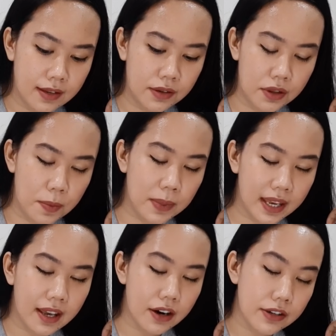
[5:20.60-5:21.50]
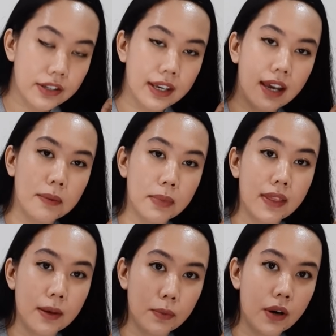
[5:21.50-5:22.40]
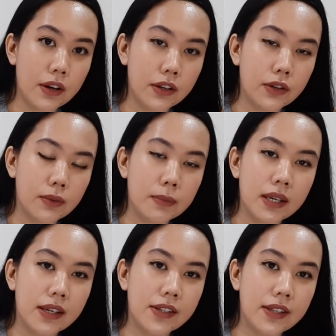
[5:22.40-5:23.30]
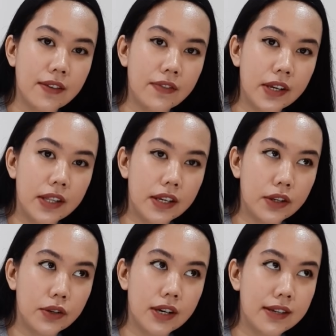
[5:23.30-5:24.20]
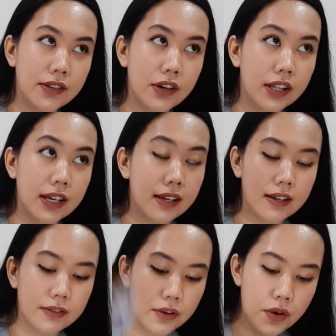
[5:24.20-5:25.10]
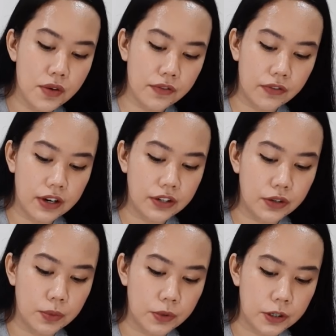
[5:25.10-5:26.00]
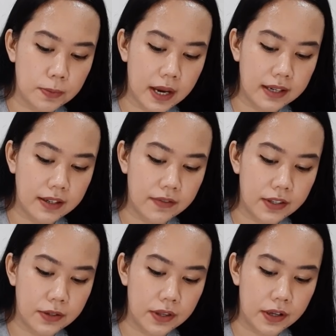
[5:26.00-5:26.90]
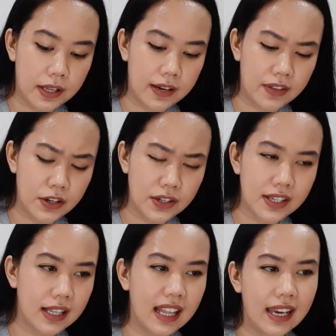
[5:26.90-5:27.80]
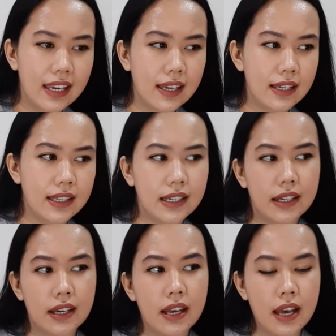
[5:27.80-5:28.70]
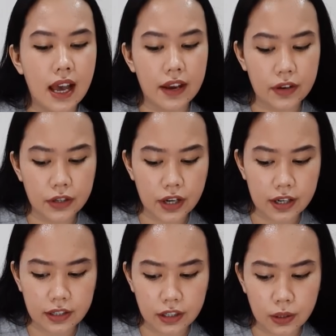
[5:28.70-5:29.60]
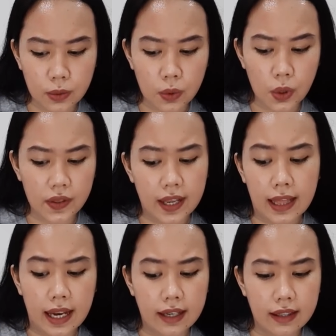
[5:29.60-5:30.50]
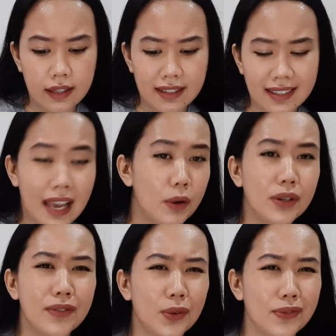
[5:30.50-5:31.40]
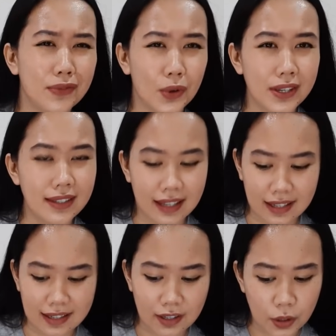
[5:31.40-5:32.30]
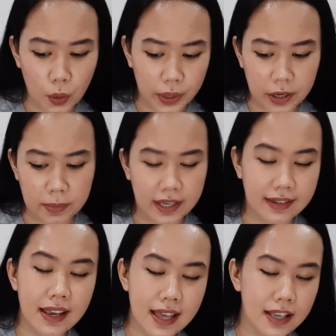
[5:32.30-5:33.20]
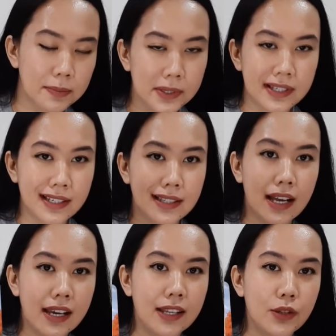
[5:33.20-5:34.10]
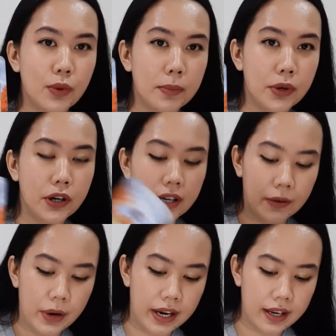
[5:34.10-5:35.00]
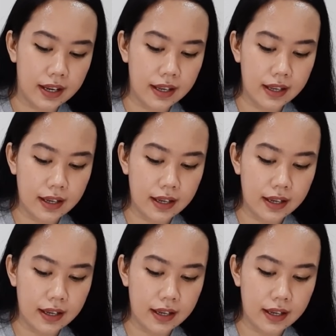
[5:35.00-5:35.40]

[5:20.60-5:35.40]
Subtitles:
So they're playing hard to get, but they want you because they feel that you guys are like a fresh new perspective into their life. They just like to either talk to you, or they like the sound of your voice. Like, this is so weird because this person is talking to a bird, right?